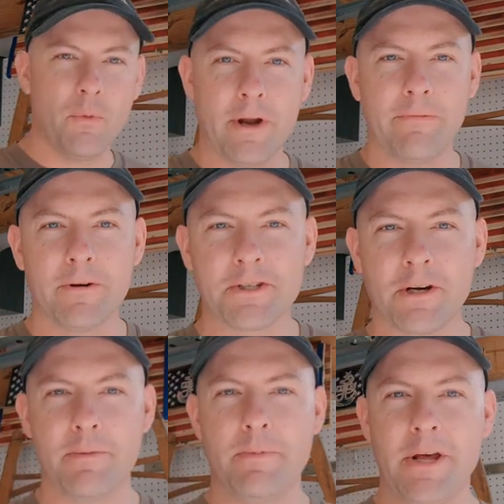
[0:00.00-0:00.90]
When I first
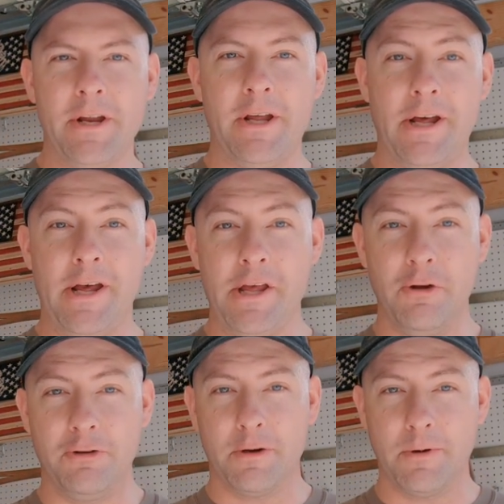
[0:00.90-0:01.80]
started being a, a
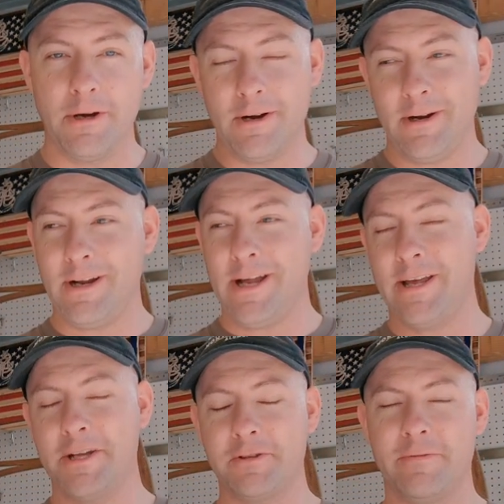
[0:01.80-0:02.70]
YouTuber,
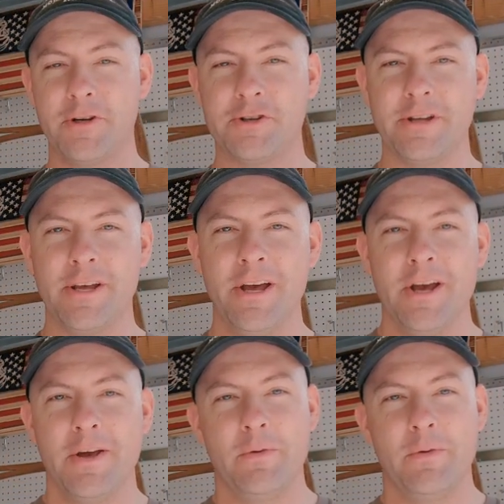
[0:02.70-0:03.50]
I guess officially,